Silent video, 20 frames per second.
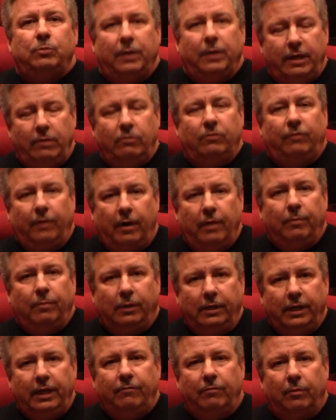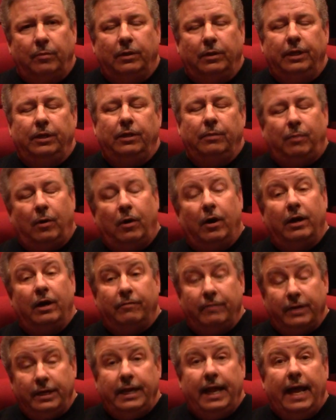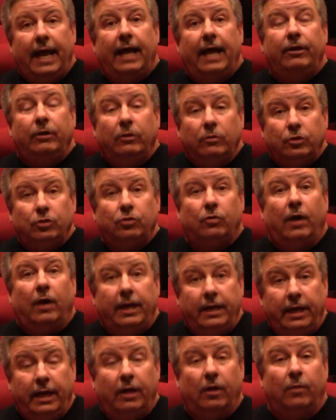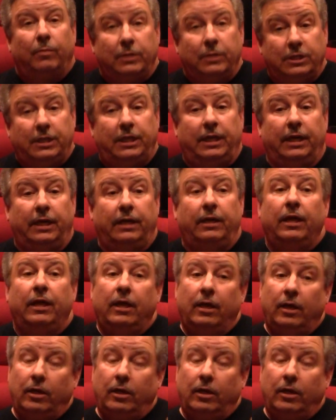but he was very believable in the part of a dad who was trying to help his kid,